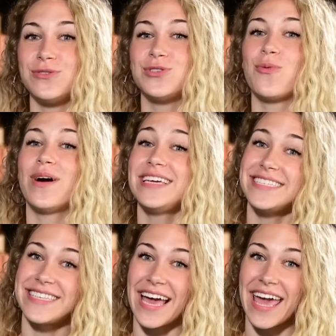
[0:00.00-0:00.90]
June
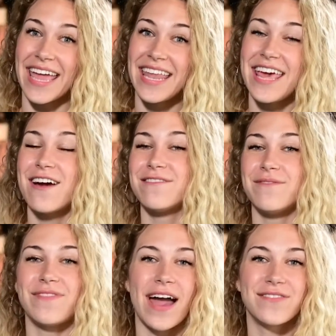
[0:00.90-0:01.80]
22nd
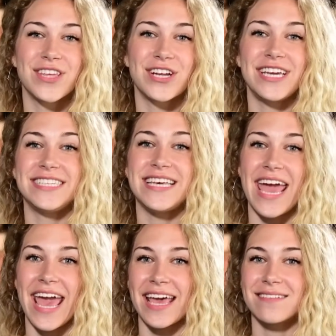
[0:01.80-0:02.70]
from 5.30
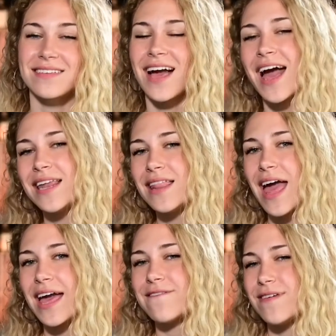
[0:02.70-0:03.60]
to 8. Kind of
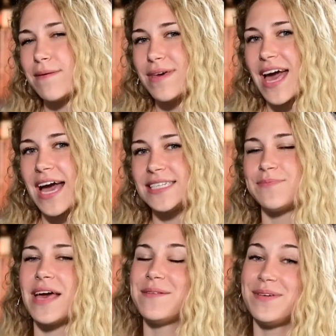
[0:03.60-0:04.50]
like a
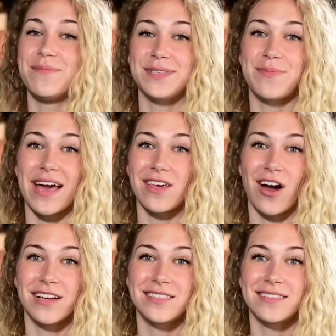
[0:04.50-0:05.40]
VBS, but in people's
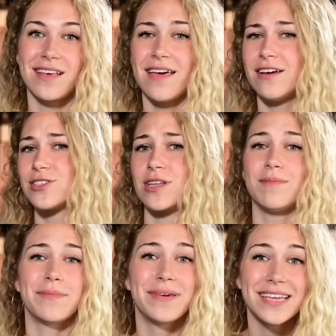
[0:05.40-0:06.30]
backyards. There's
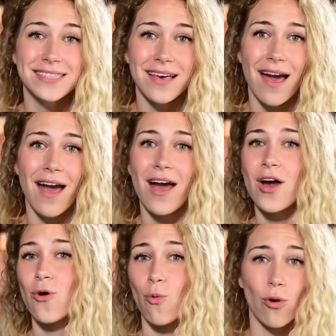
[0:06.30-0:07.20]
gonna be
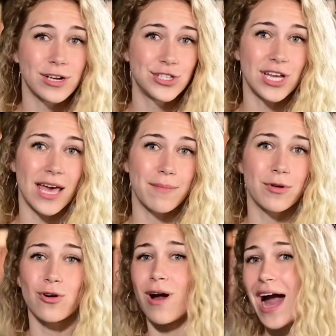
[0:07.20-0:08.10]
pizza,
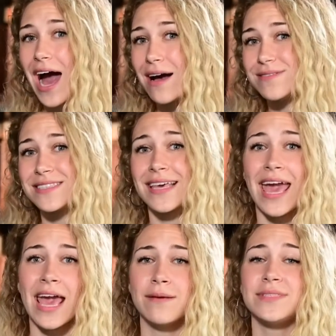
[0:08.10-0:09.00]
worship, crafts,
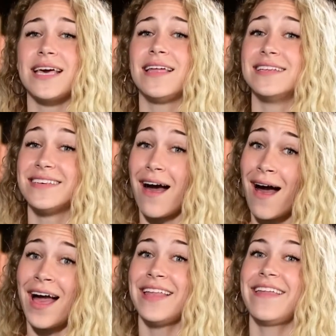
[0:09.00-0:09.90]
games, and a
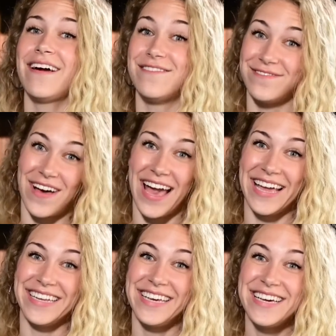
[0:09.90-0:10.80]
ton of
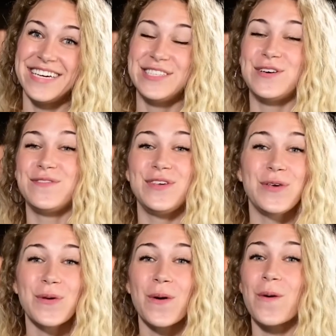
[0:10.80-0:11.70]
fun. So if
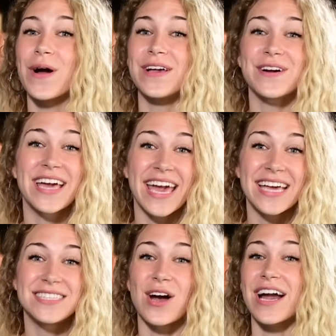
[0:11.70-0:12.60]
you or your
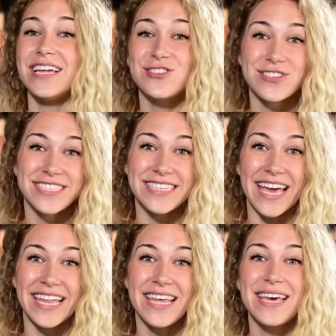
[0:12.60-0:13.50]
kids are
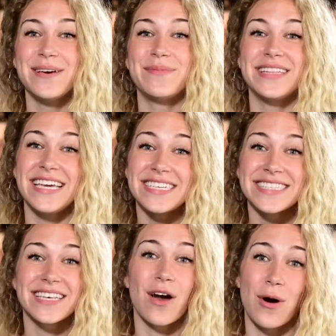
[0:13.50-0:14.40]
interested
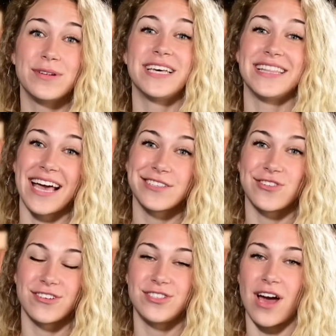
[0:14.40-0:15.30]
please go to
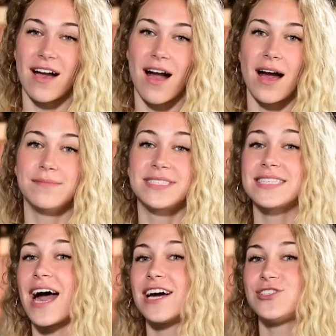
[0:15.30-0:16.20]
lexchurch.com
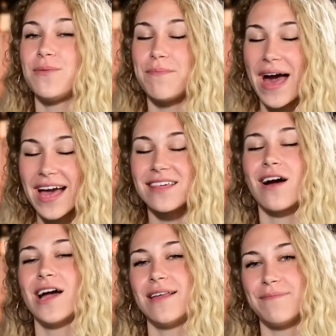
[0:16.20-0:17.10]
slash
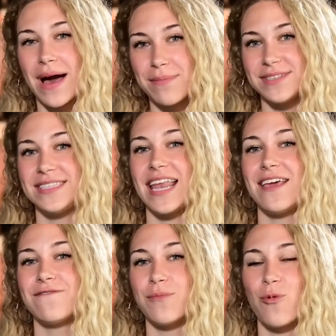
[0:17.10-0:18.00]
backyard Bible
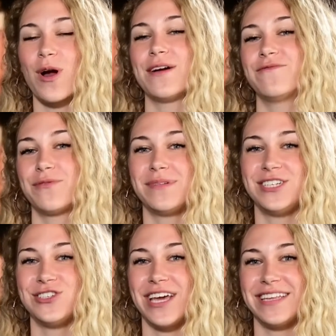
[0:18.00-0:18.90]
study for more
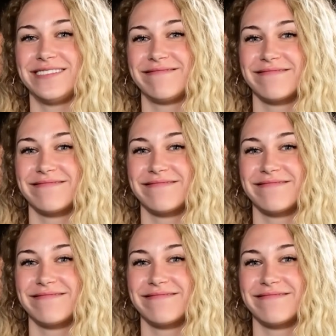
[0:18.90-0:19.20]
information.